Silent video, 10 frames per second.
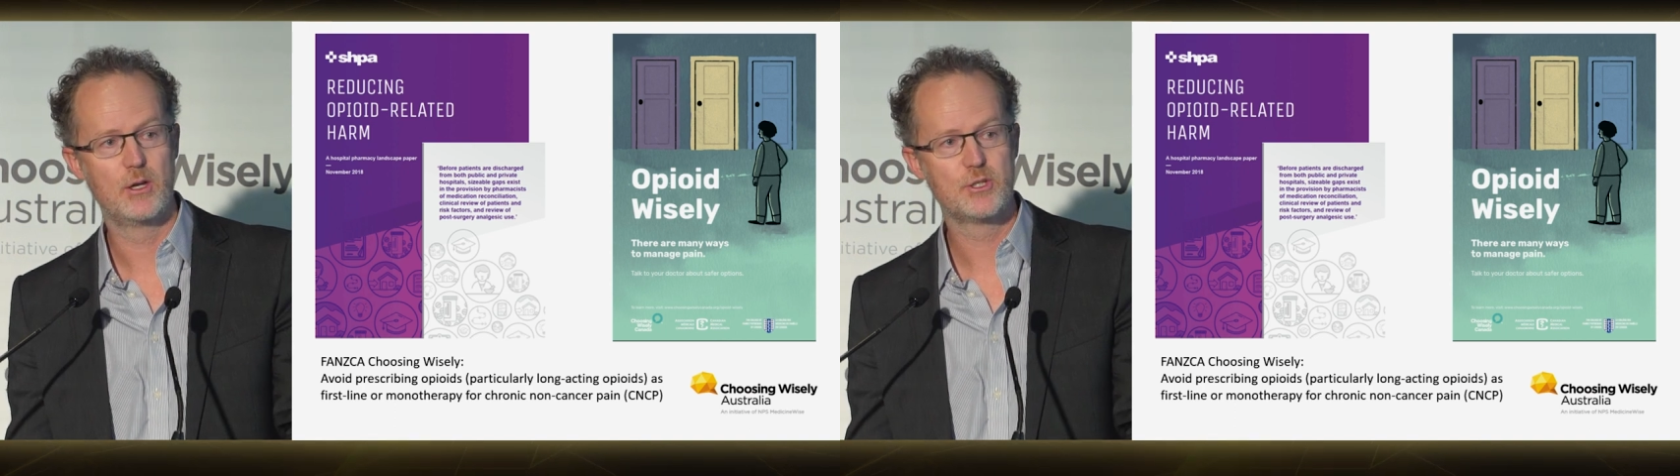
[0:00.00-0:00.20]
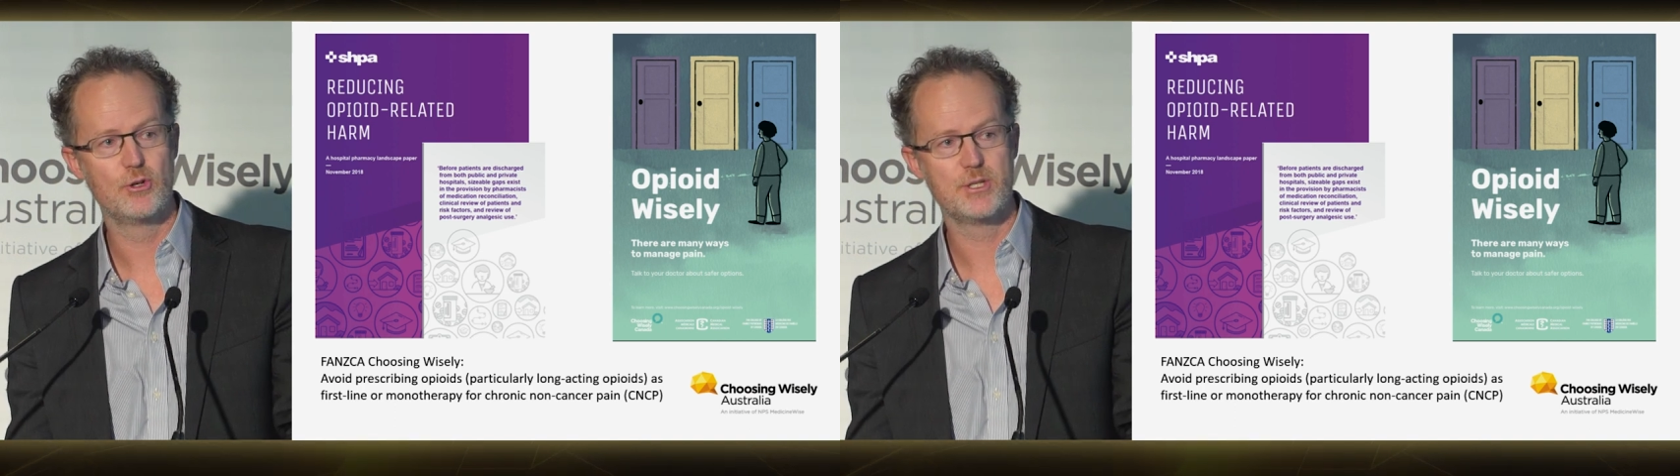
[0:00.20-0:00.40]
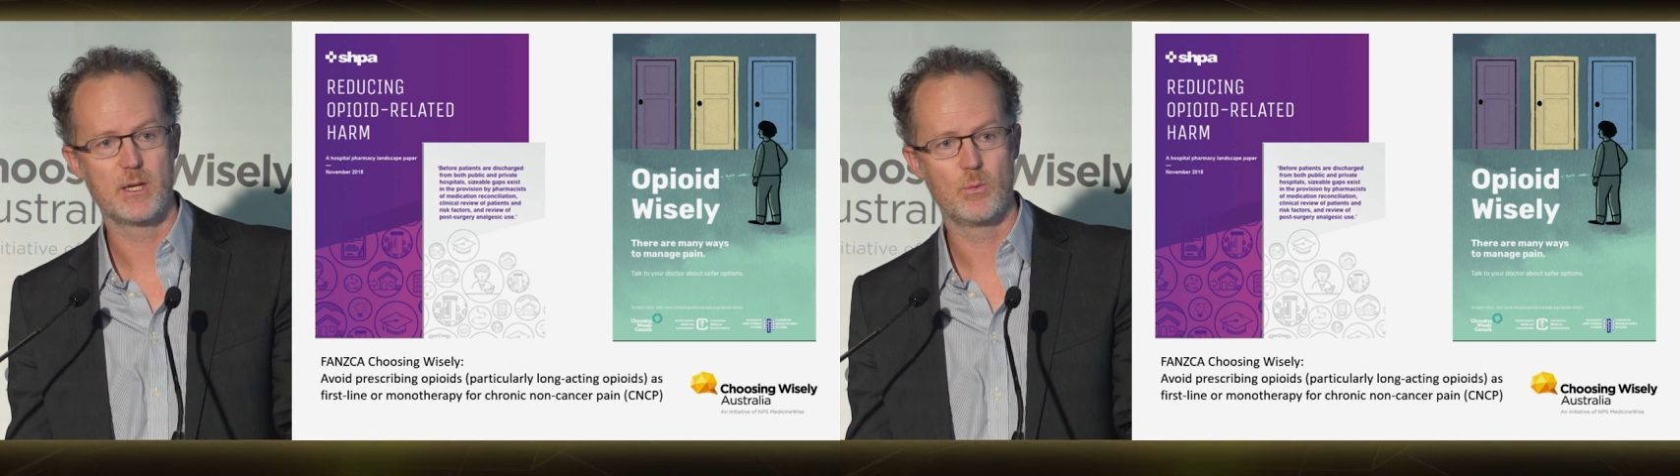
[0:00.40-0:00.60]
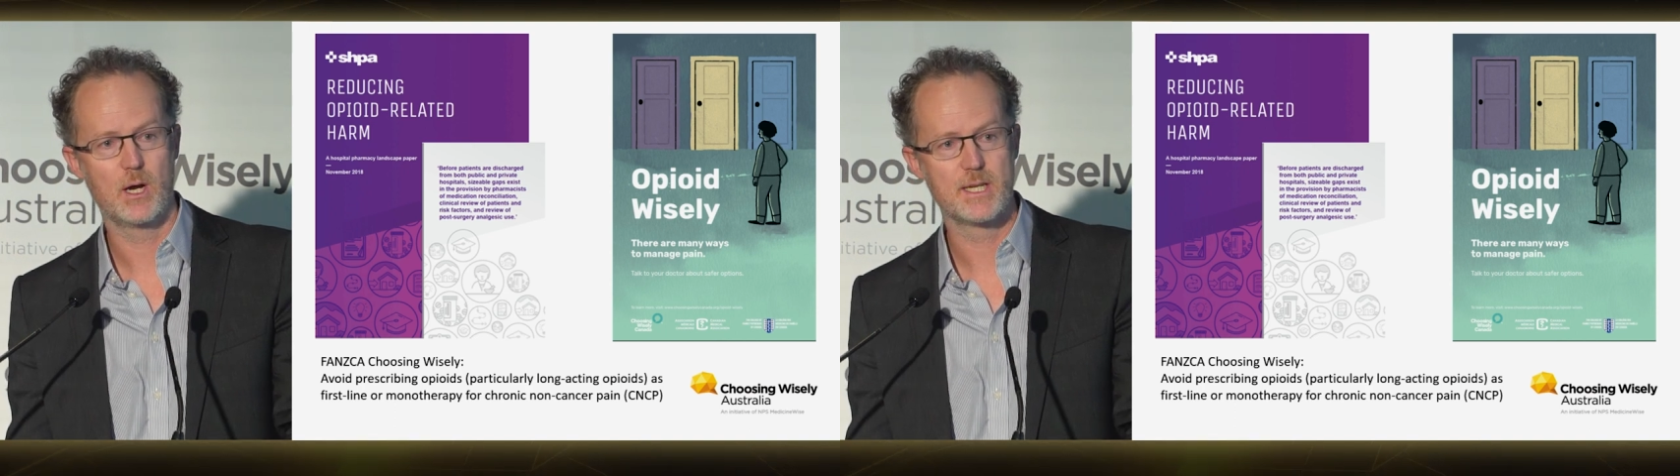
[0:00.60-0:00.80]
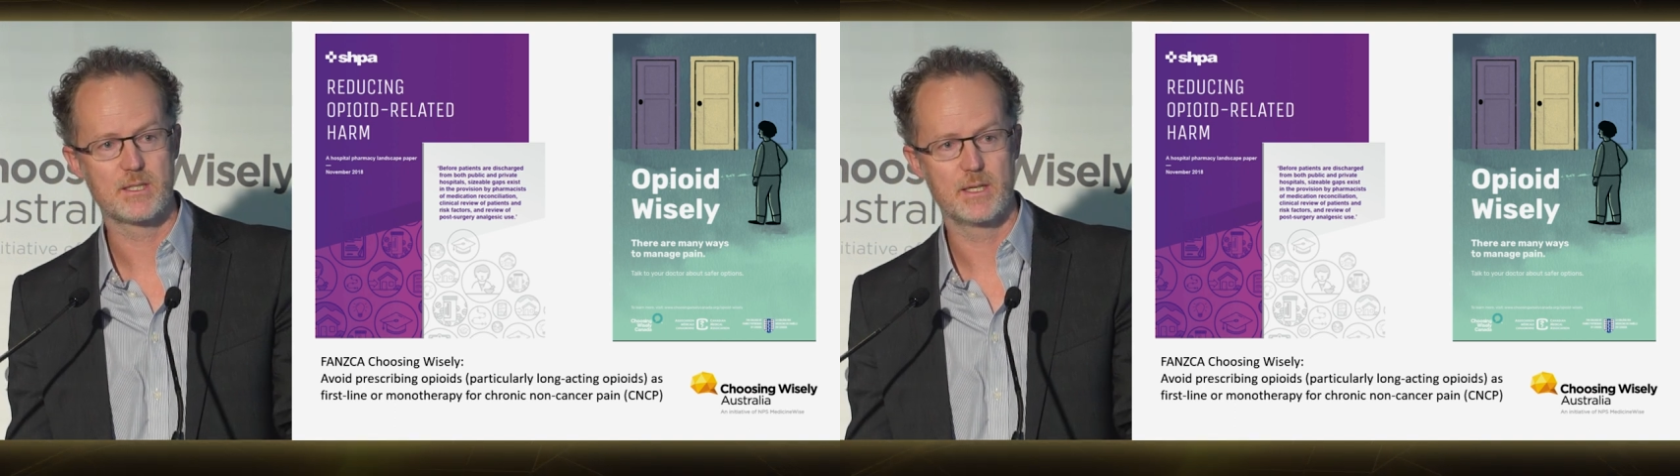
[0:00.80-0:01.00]
Choosing
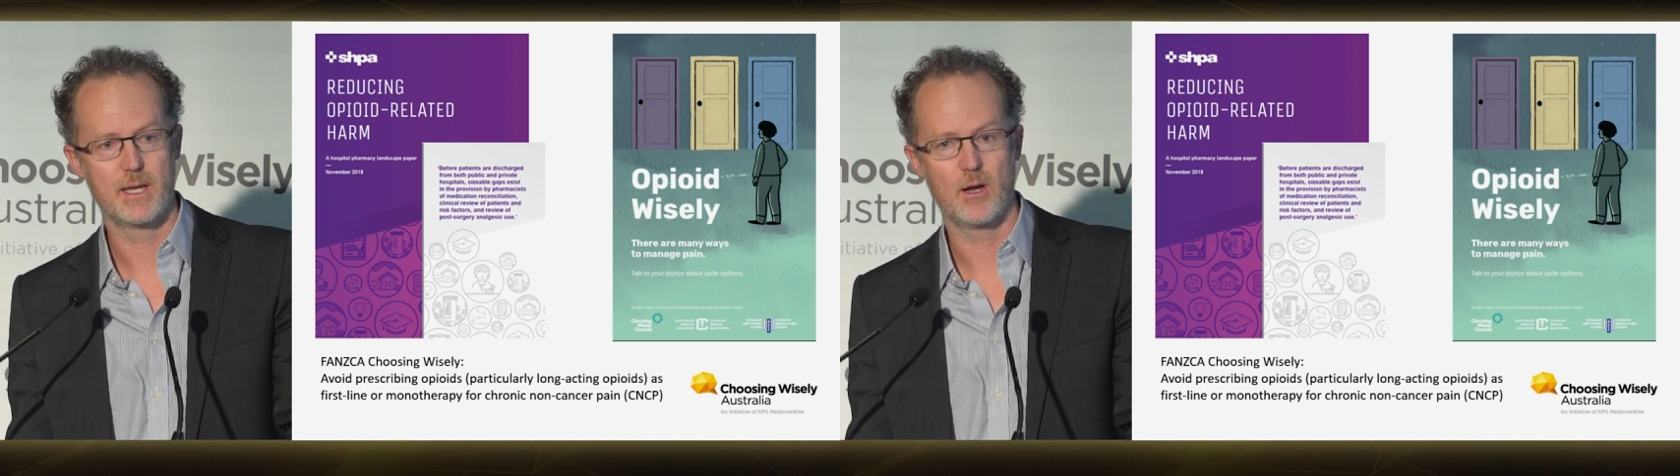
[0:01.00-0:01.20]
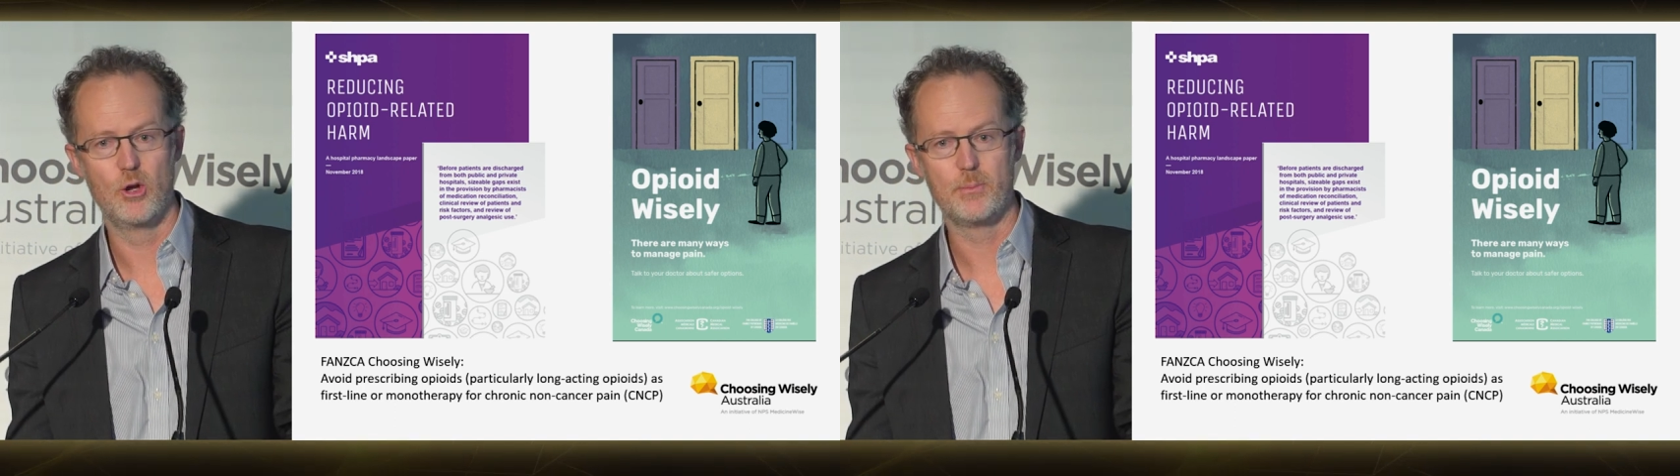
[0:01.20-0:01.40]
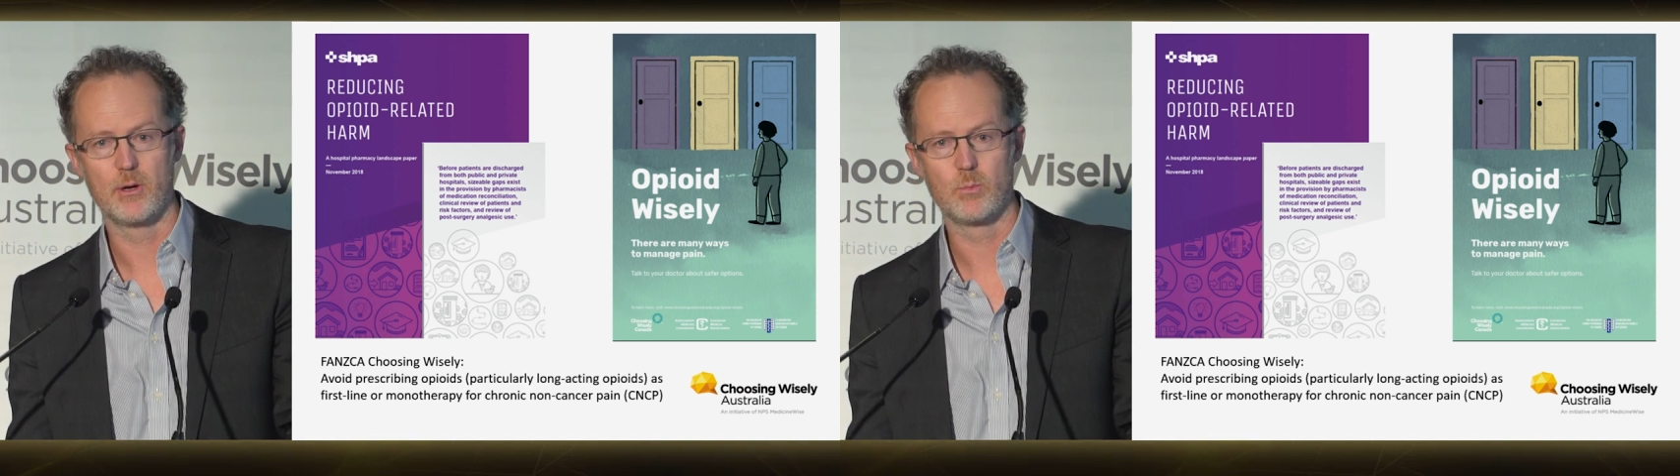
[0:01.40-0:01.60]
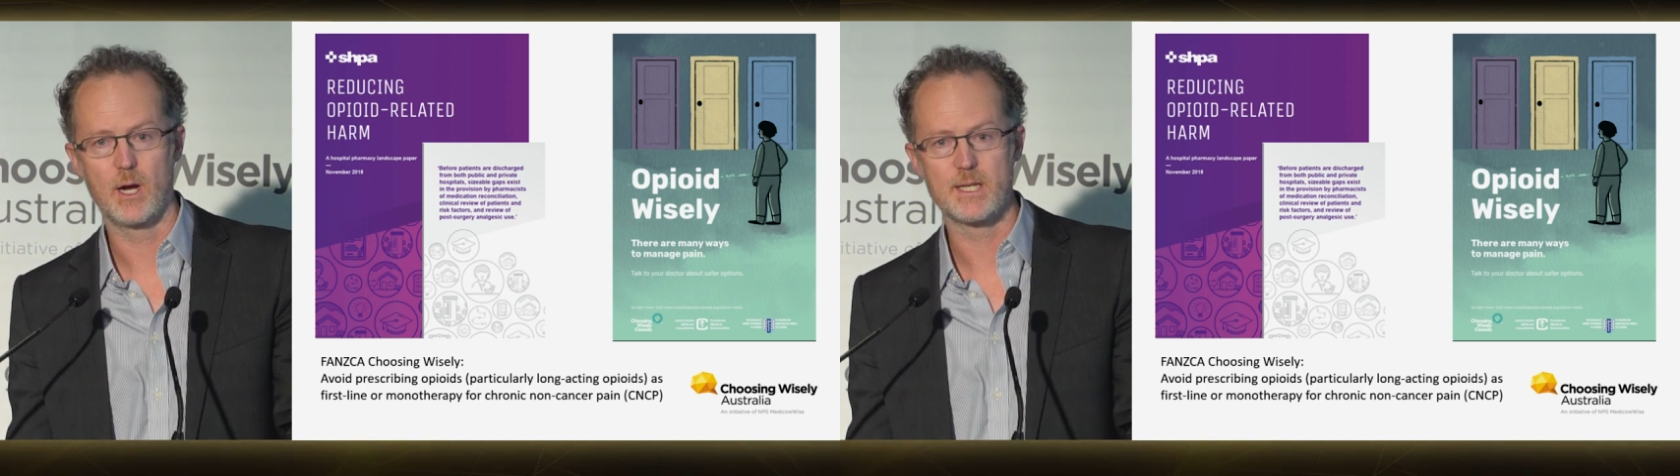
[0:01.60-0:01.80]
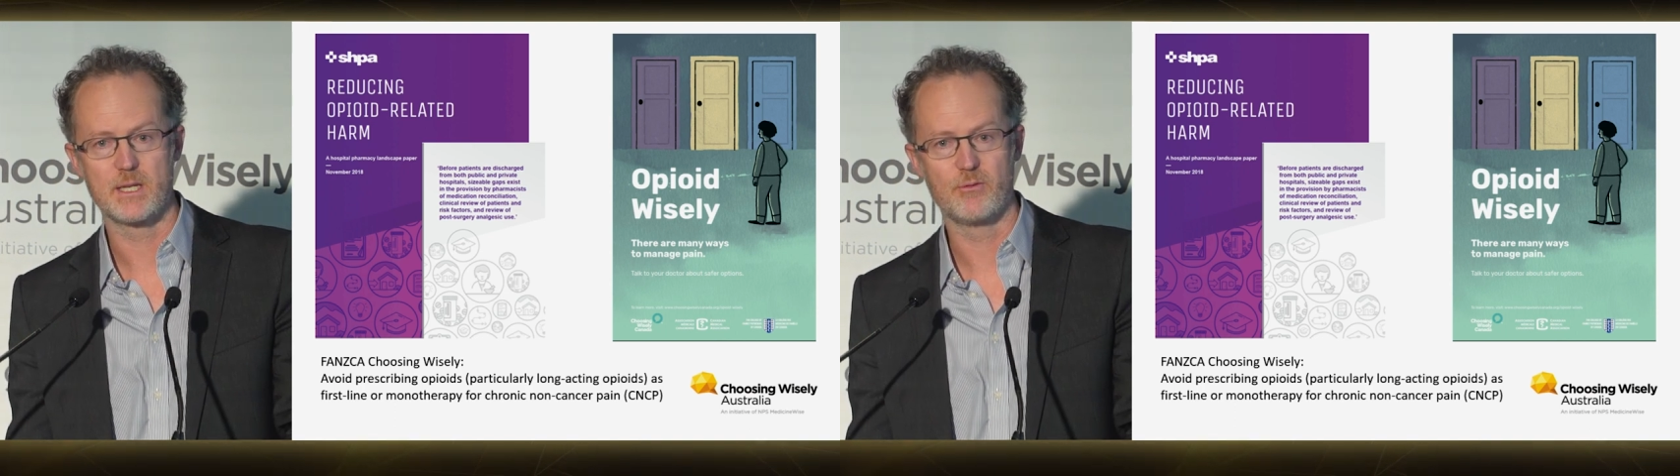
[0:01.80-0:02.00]
Wisely, Opioid Wisely